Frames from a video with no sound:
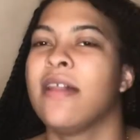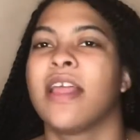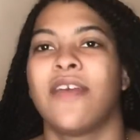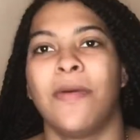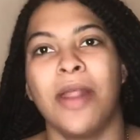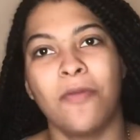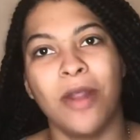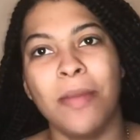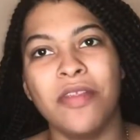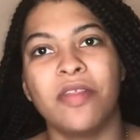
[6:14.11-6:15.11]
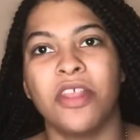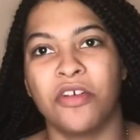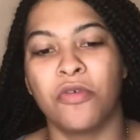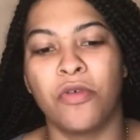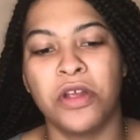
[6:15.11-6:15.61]
Like when I mean
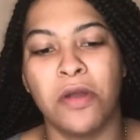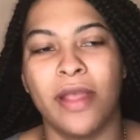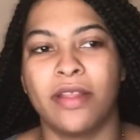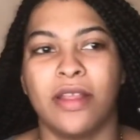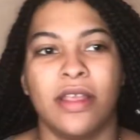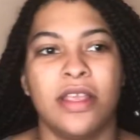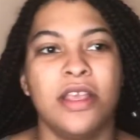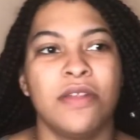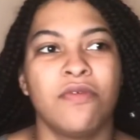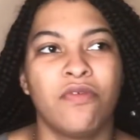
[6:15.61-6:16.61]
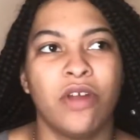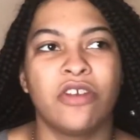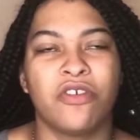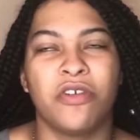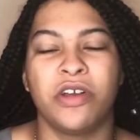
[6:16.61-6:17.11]
thicker oil, like the Eden
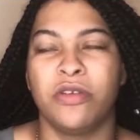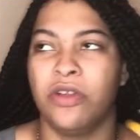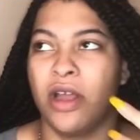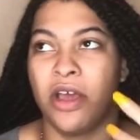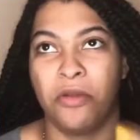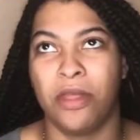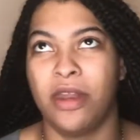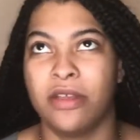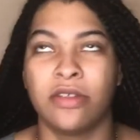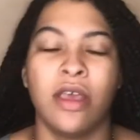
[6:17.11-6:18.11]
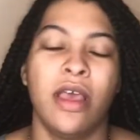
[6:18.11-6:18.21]
Fresh oil, you're not gonna know what that is.